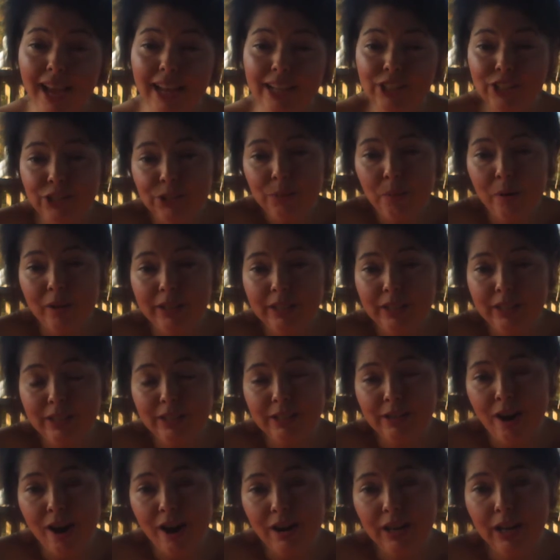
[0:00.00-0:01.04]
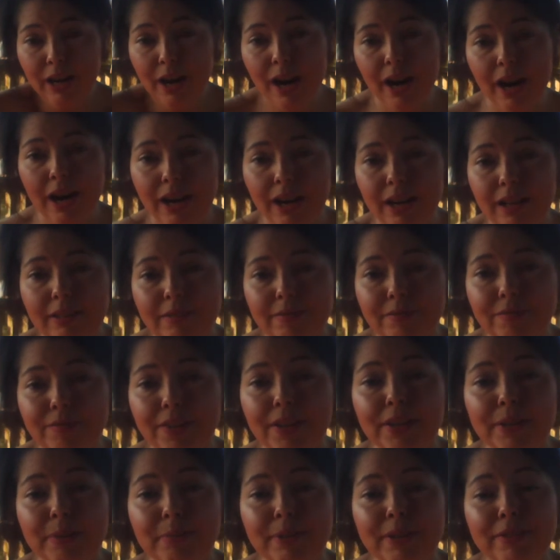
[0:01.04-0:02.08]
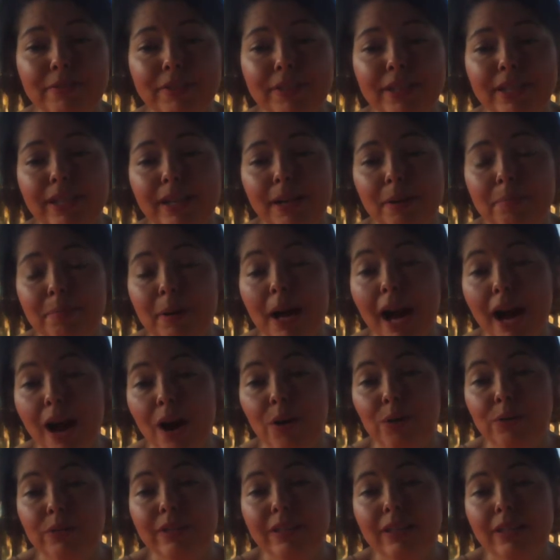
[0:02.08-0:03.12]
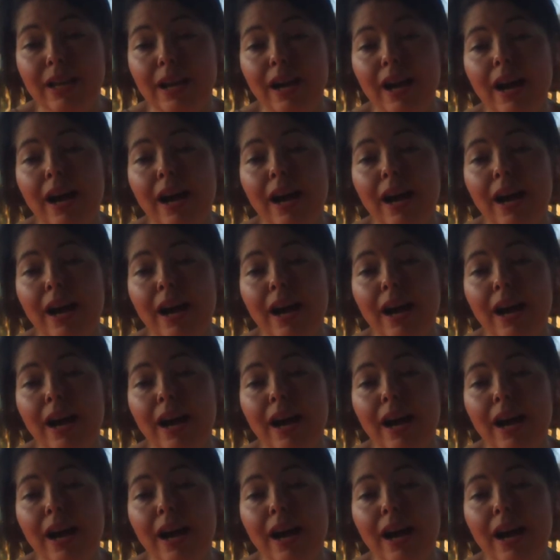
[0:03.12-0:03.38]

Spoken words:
just wanted to talk very briefly about